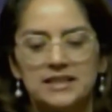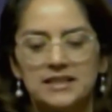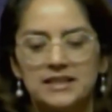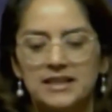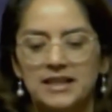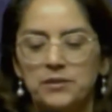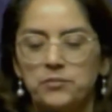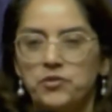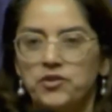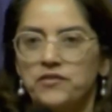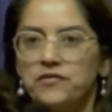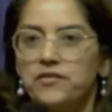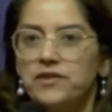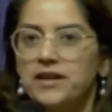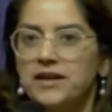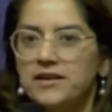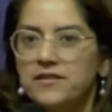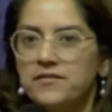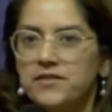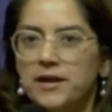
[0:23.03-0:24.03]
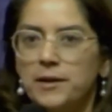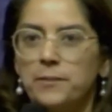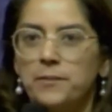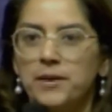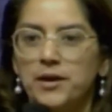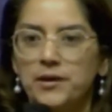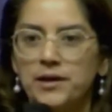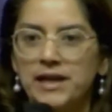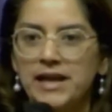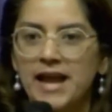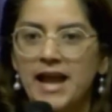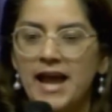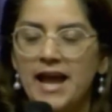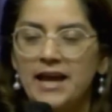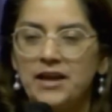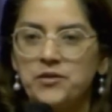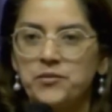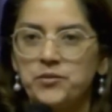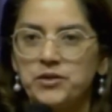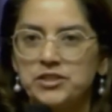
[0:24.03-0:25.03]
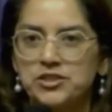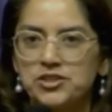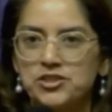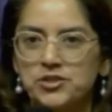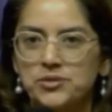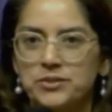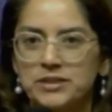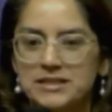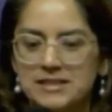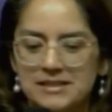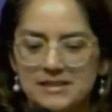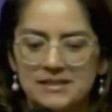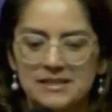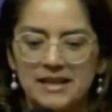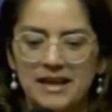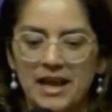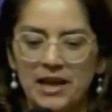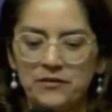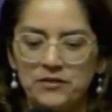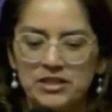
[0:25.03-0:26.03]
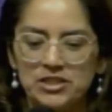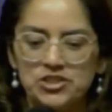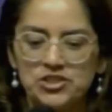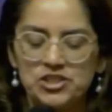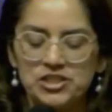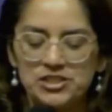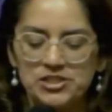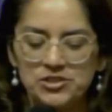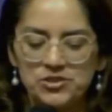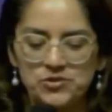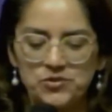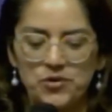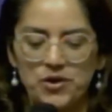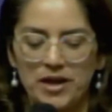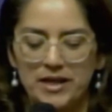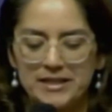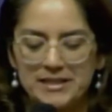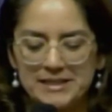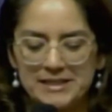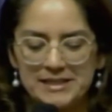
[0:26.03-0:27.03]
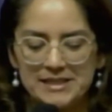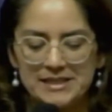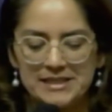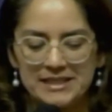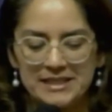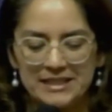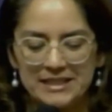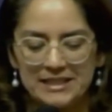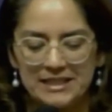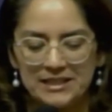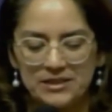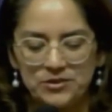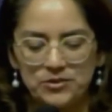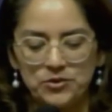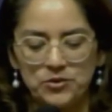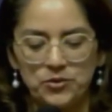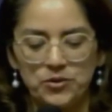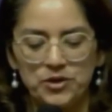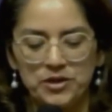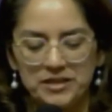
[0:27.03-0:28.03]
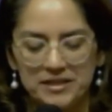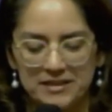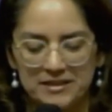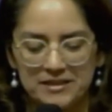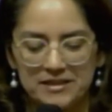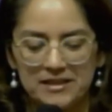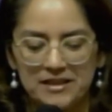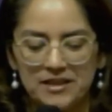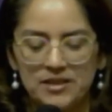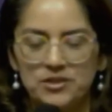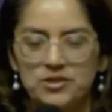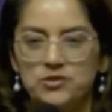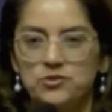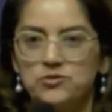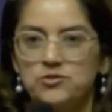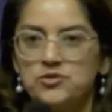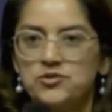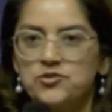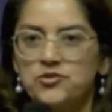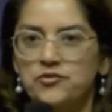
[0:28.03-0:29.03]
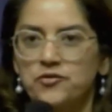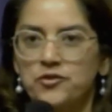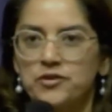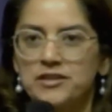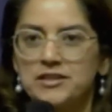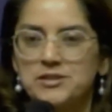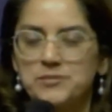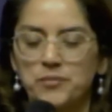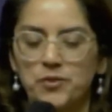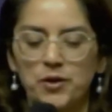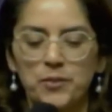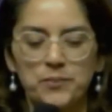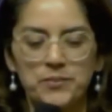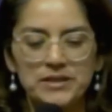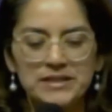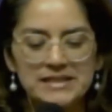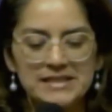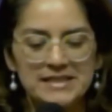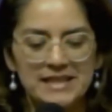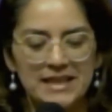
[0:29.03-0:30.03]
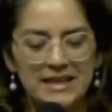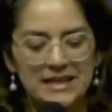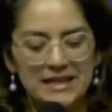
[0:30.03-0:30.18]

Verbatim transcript: The labor of love that Mary had when she was having Jesus Christ, that the Lord used her for this purpose.